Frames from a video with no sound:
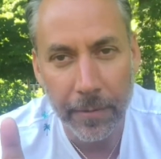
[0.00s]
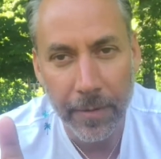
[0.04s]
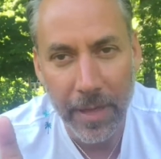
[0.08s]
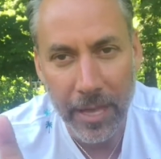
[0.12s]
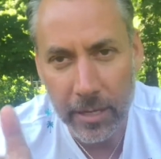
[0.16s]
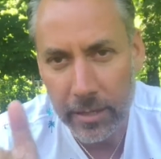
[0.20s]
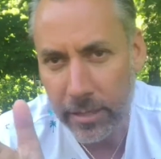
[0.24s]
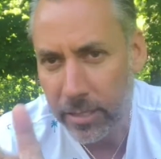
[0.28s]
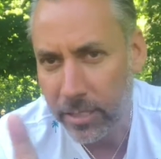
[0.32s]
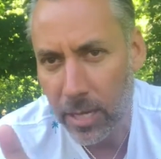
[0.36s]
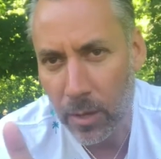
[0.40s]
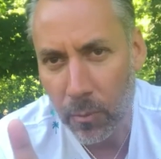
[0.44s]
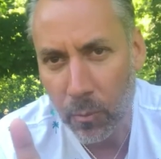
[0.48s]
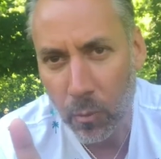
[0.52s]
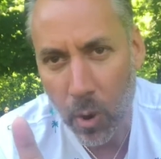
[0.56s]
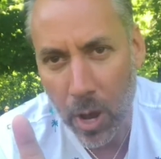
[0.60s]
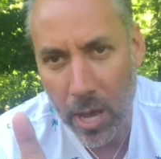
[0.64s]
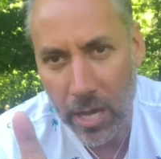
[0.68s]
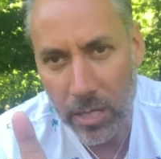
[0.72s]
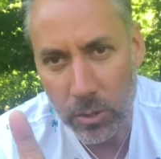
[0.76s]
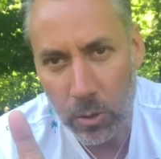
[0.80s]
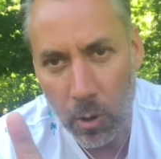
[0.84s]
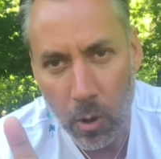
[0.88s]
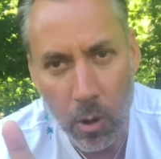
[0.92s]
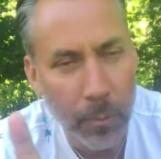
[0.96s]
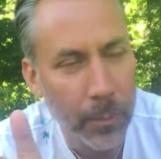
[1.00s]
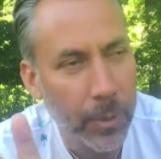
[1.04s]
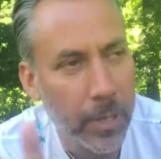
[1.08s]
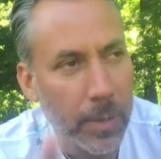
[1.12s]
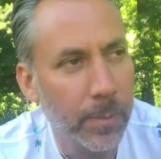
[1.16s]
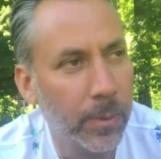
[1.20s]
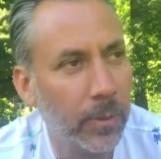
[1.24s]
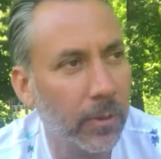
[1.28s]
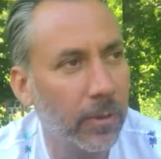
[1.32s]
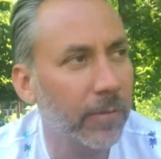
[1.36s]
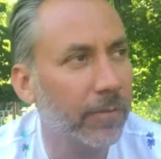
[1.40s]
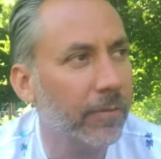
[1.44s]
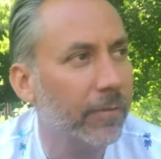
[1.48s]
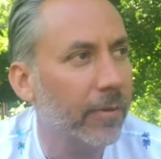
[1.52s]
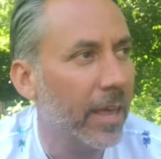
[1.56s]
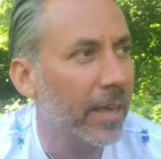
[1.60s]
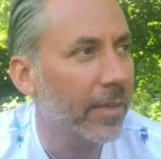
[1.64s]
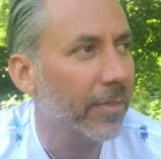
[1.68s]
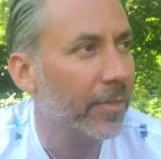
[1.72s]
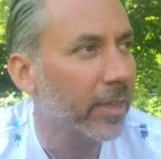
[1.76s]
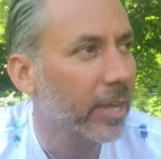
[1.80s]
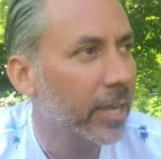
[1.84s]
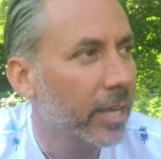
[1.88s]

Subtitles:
And in some ways, all people of faith,